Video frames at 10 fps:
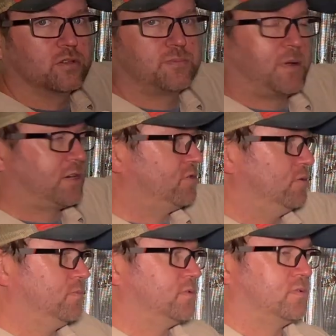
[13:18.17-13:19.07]
the
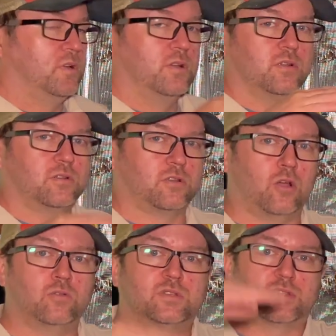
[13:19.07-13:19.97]
spectrums
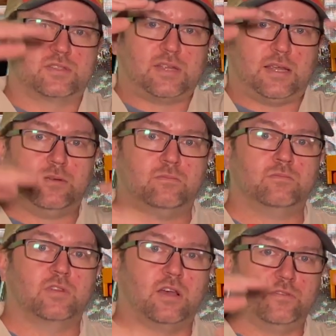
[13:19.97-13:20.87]
go to the
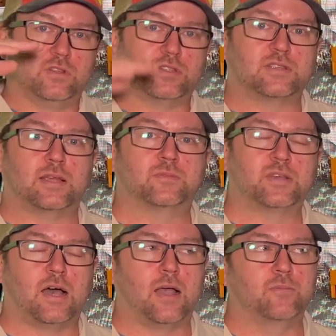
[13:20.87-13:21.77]
same level at the same
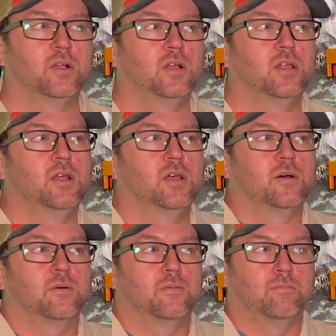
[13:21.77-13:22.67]
time.
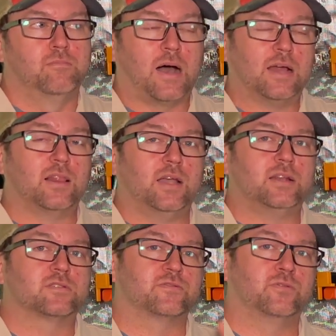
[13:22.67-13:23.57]
My
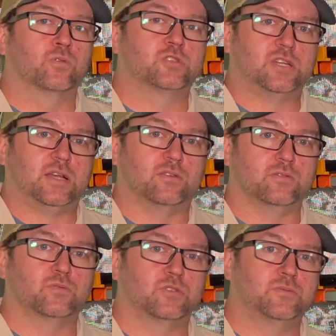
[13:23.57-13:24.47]
light is 4
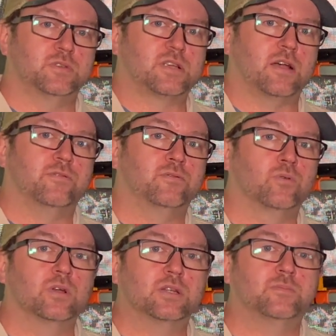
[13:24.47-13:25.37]
channels, which means I have
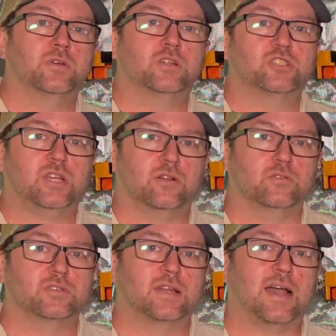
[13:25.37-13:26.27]
4 independent
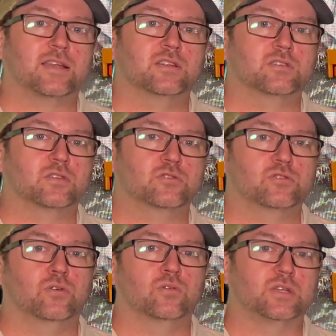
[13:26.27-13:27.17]
channels, and I can
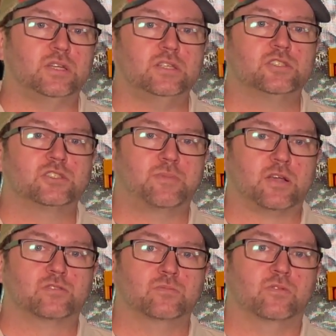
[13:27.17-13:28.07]
control each
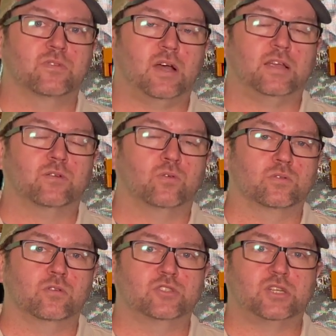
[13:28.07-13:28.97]
spectrum of light
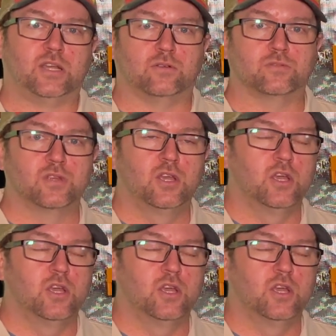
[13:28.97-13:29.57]
on those channels.